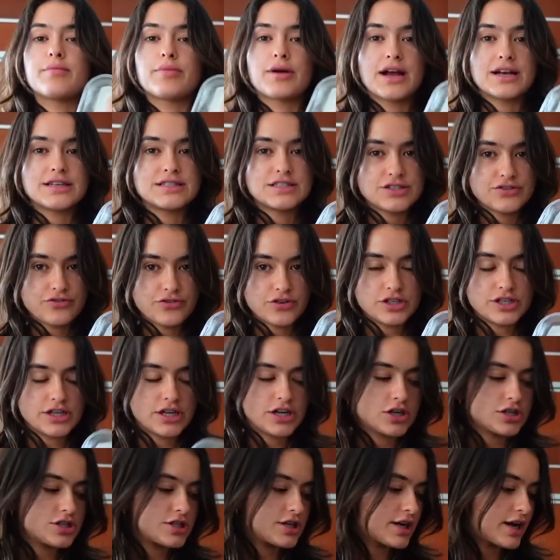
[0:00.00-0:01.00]
breast for
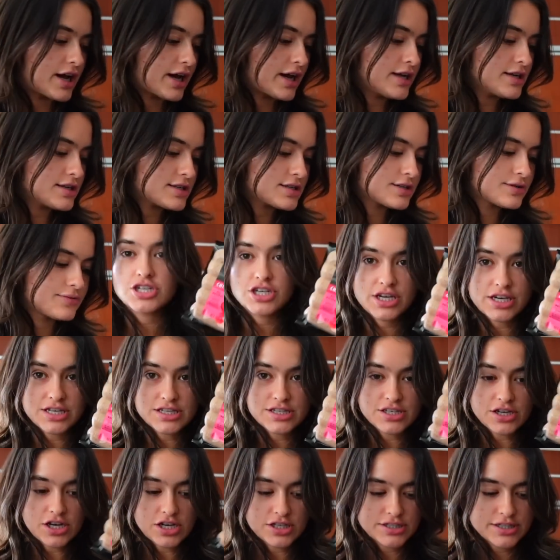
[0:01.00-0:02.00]
dinner tonight. Chicken
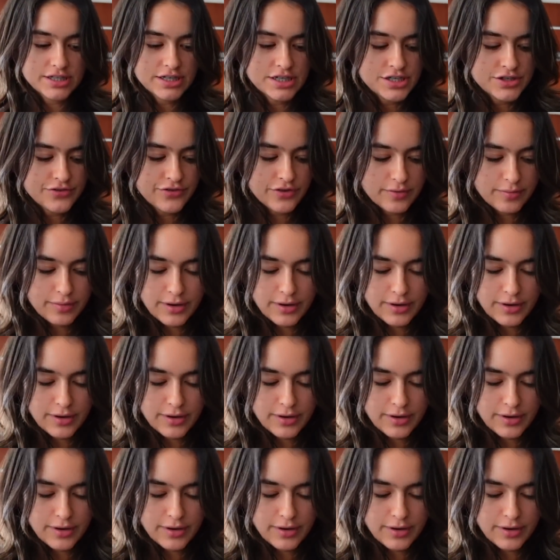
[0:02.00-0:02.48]
sausage for